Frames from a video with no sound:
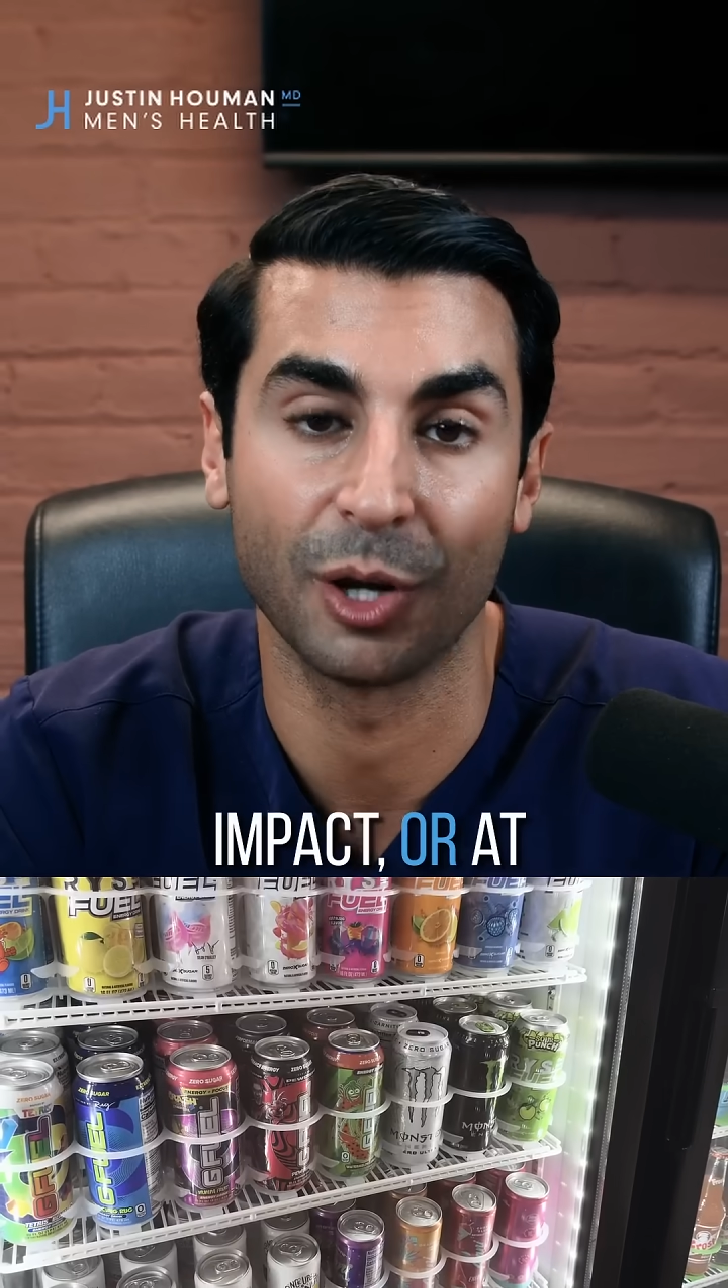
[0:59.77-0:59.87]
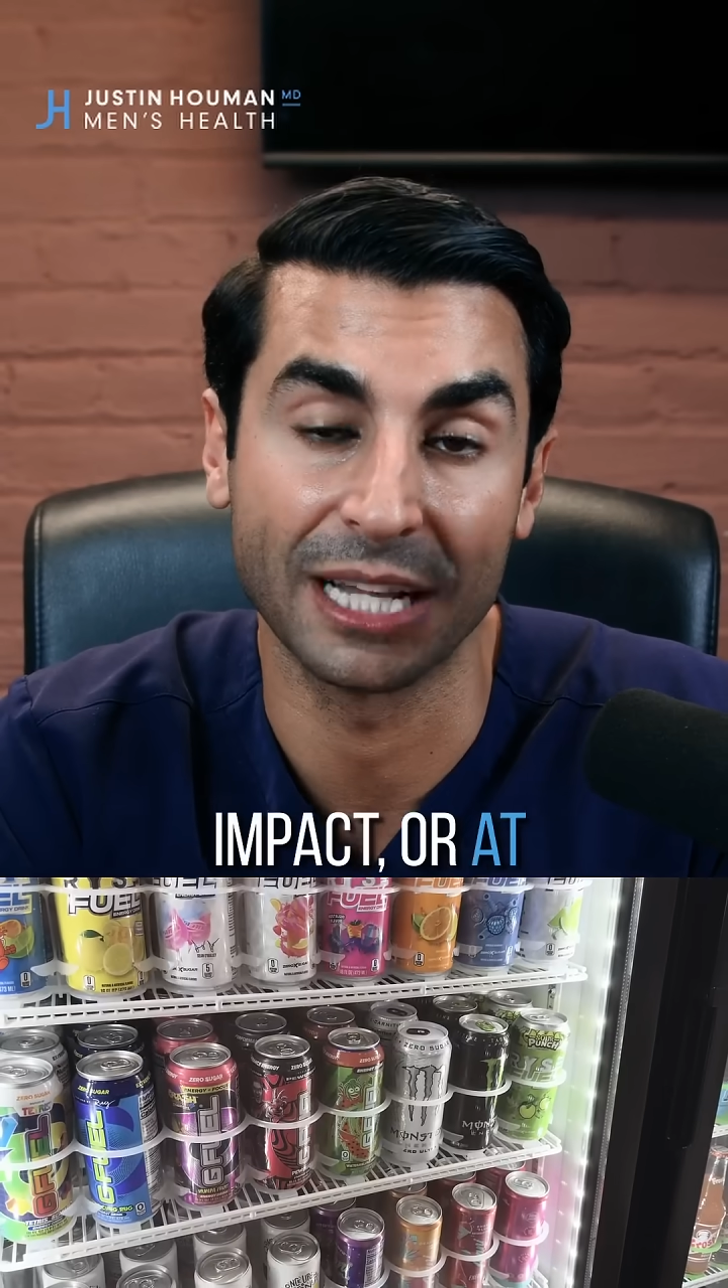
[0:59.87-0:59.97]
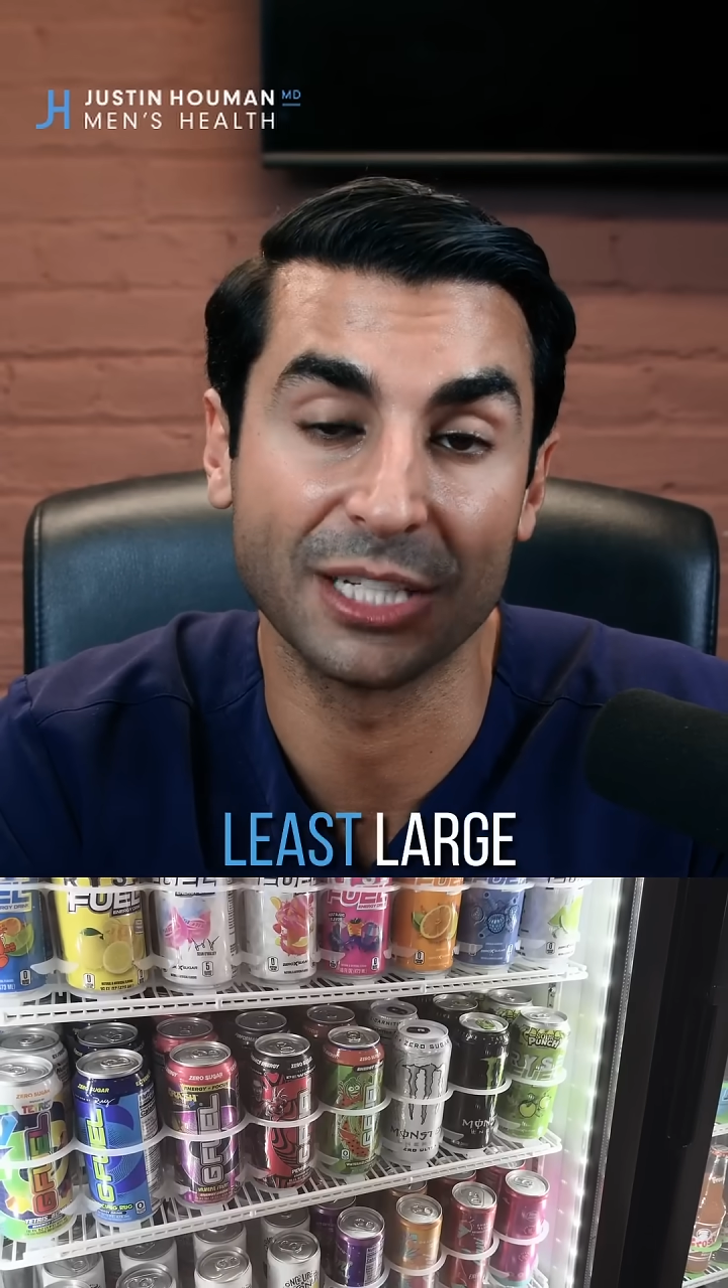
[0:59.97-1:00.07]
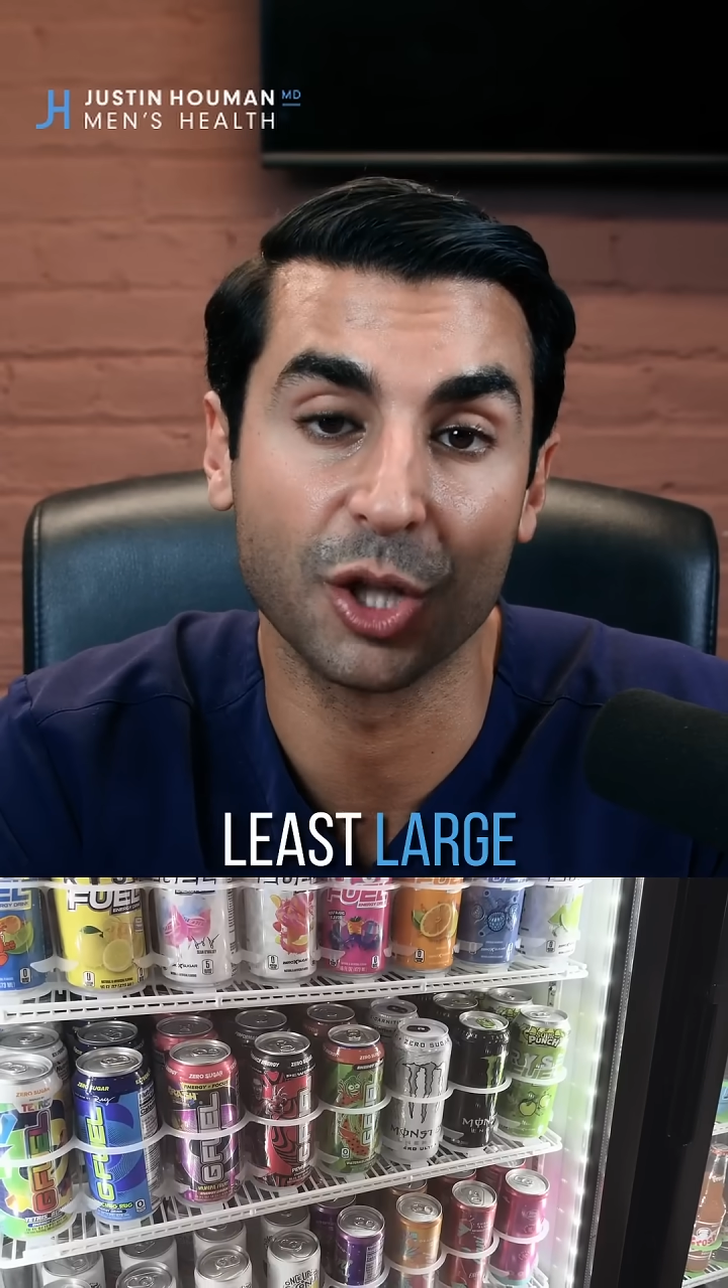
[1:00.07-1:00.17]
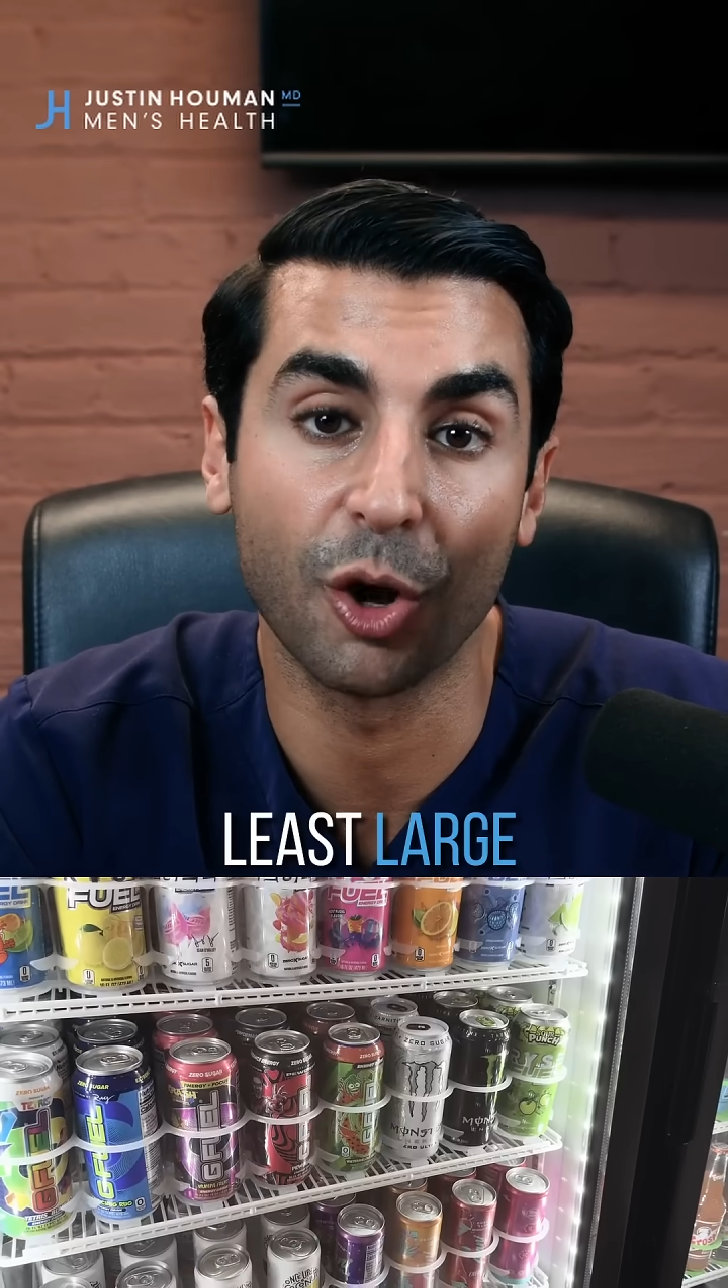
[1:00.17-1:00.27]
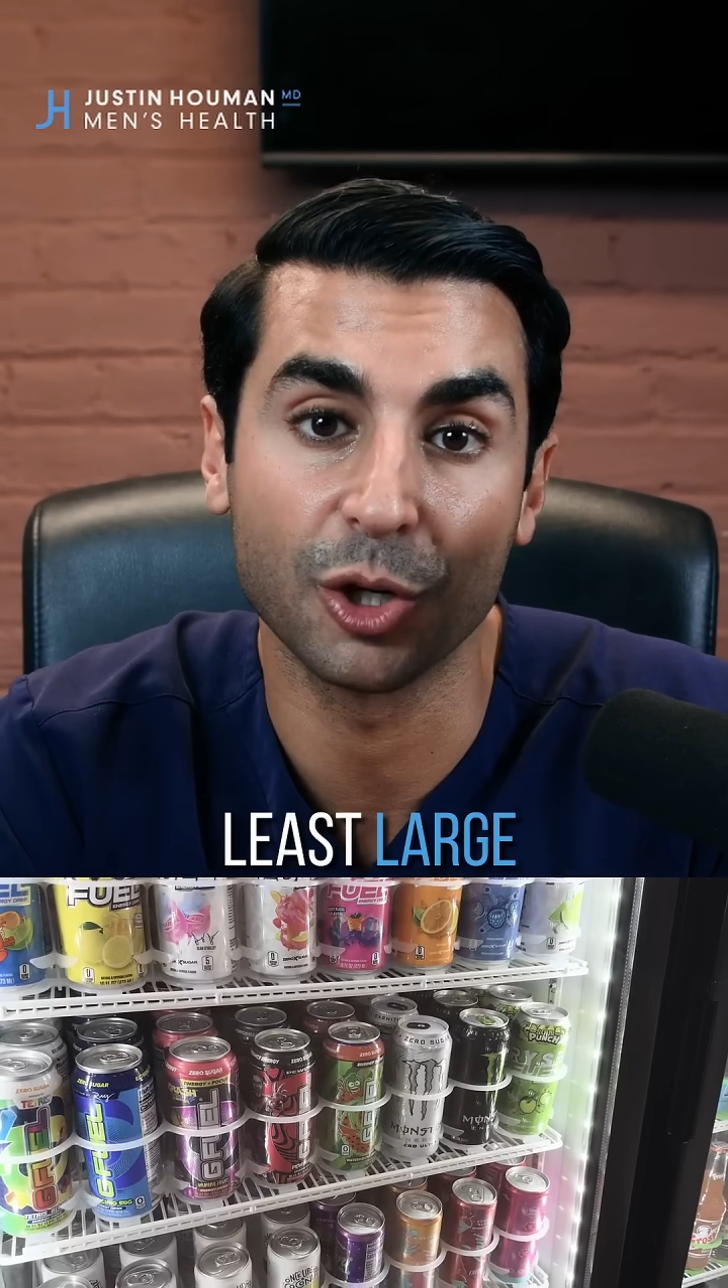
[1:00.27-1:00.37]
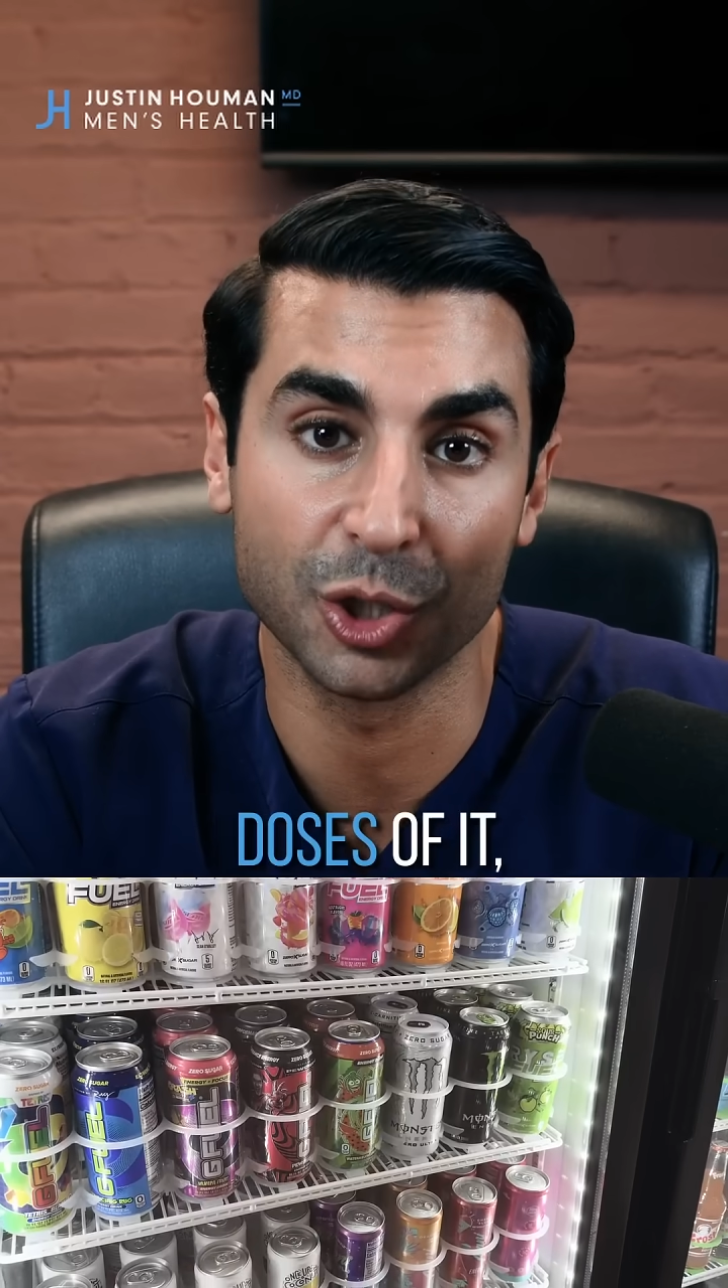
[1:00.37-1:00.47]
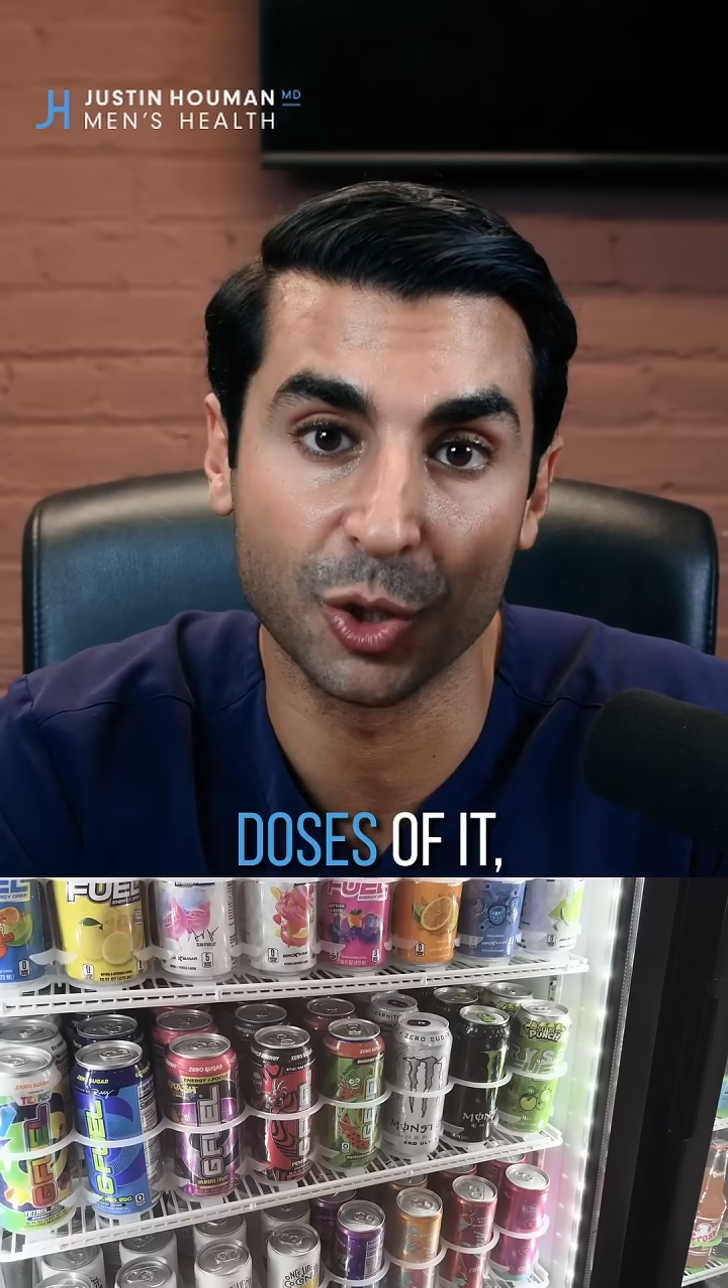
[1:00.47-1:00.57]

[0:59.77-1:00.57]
or at least large